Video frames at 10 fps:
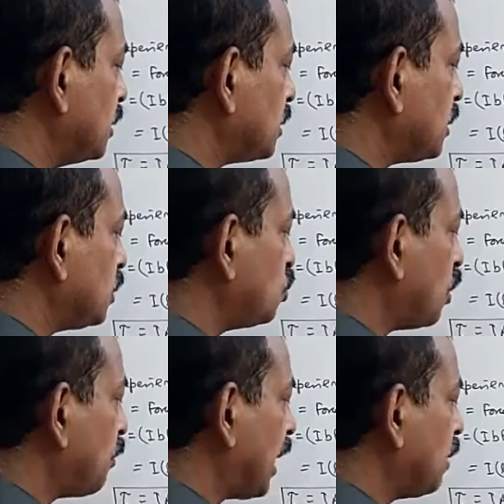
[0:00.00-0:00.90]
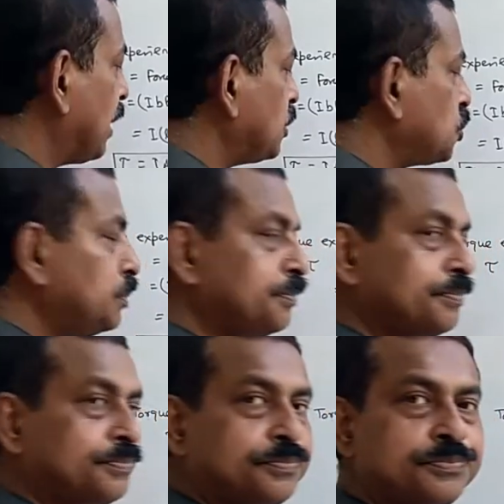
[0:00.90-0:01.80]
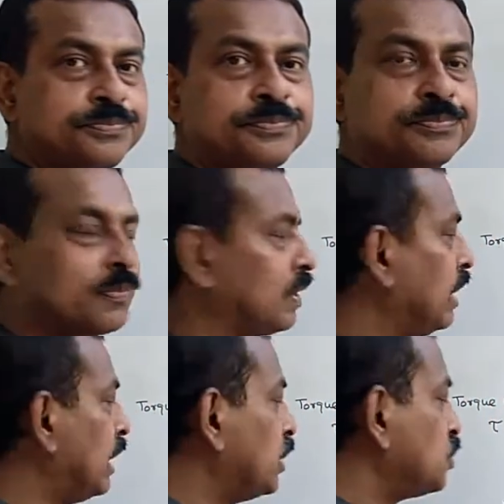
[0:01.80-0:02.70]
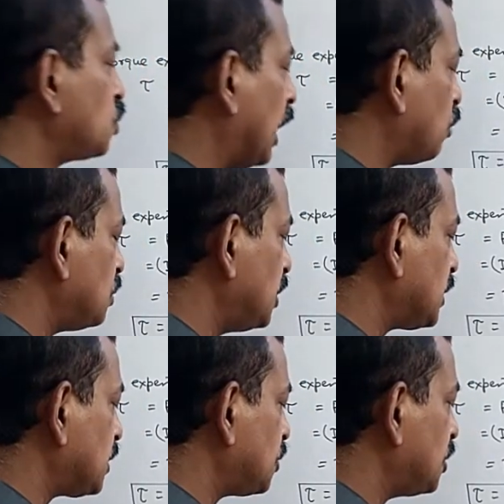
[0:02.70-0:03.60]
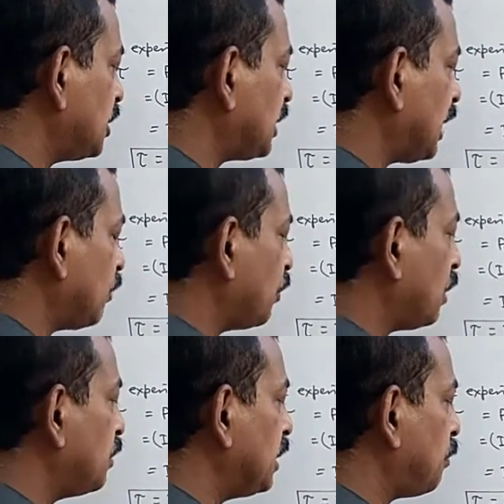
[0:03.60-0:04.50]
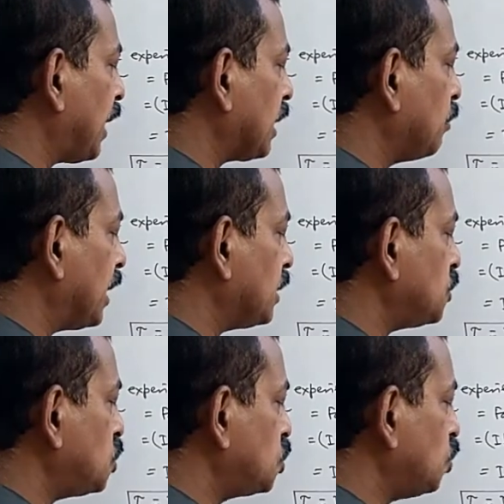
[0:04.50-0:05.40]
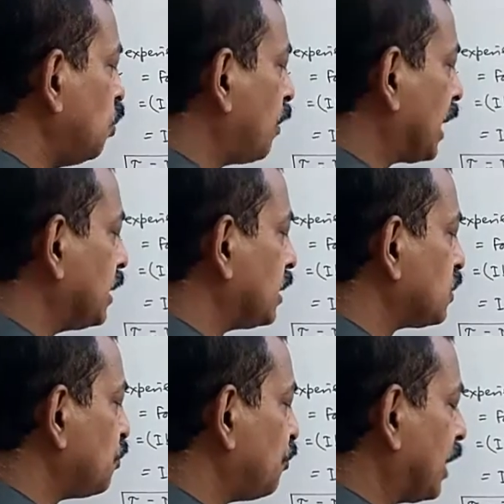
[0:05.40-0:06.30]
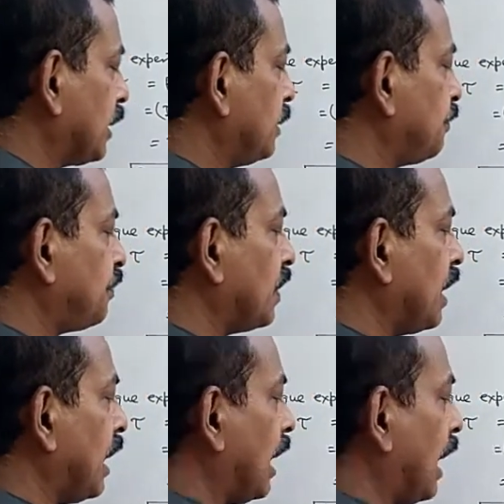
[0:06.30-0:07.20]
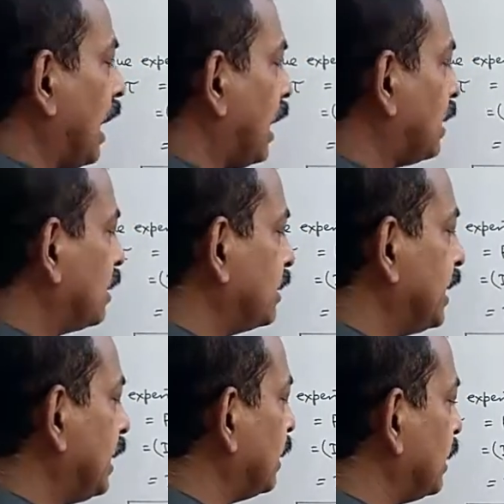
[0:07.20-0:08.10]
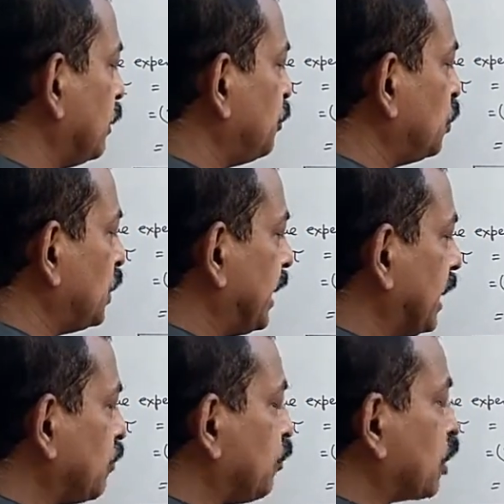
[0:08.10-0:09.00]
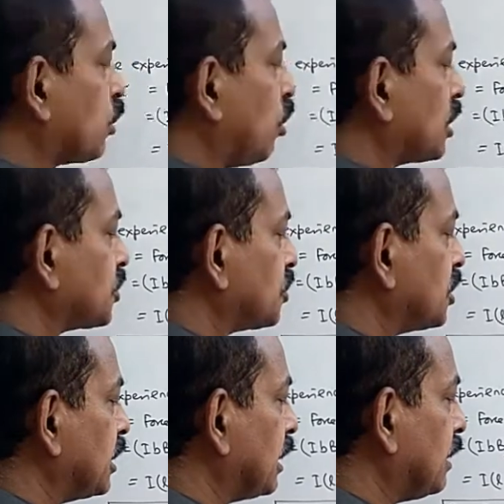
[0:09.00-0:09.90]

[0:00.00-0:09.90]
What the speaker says: is your pi by 2. So now this theta will be pi by 2 minus phi. And then if you take for cos theta,